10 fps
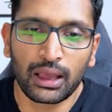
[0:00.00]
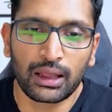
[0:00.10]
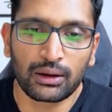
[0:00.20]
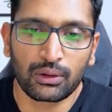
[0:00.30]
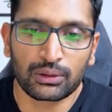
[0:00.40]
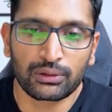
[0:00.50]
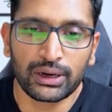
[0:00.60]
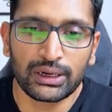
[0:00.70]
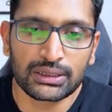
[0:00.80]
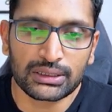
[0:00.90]
And on the
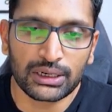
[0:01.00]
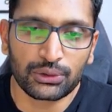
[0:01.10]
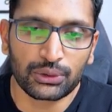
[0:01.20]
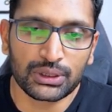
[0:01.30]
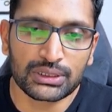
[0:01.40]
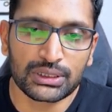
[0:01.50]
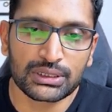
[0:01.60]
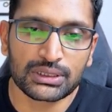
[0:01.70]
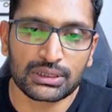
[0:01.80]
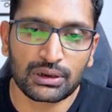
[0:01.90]
right hand side, you can see
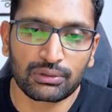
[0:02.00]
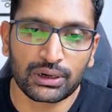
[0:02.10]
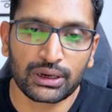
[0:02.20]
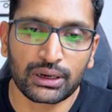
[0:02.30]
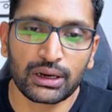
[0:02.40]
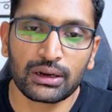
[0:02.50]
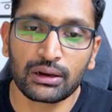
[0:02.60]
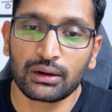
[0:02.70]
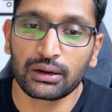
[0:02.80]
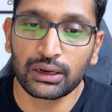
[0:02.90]
this is our
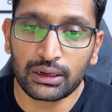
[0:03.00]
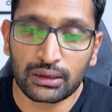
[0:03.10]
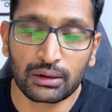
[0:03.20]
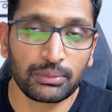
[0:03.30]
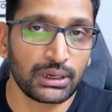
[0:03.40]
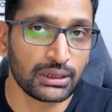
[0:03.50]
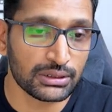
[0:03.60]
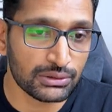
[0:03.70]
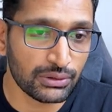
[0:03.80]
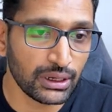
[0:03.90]
Git commit
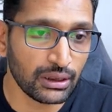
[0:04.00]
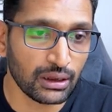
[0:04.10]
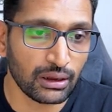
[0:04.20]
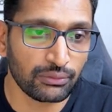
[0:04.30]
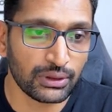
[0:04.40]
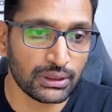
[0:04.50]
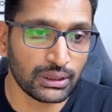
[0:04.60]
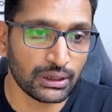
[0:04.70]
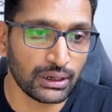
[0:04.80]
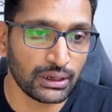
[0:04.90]
history with
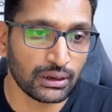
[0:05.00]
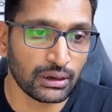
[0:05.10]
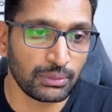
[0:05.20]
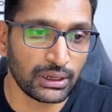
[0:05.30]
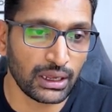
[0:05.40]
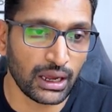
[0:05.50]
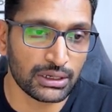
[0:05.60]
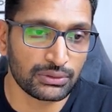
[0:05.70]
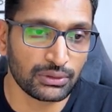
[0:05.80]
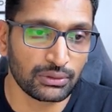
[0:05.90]
the Git commit
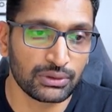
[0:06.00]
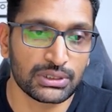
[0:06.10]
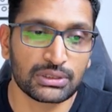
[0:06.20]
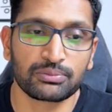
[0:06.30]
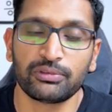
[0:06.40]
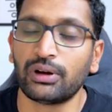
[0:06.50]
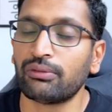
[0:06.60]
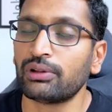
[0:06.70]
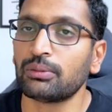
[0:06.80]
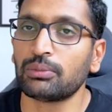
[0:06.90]
hash, which is
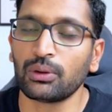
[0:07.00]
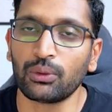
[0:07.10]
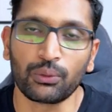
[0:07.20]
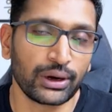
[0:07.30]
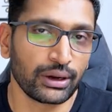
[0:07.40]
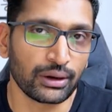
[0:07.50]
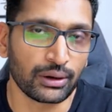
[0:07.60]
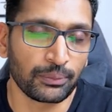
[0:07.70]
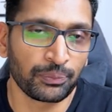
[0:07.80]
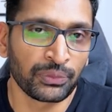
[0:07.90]
available over
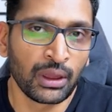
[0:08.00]
here.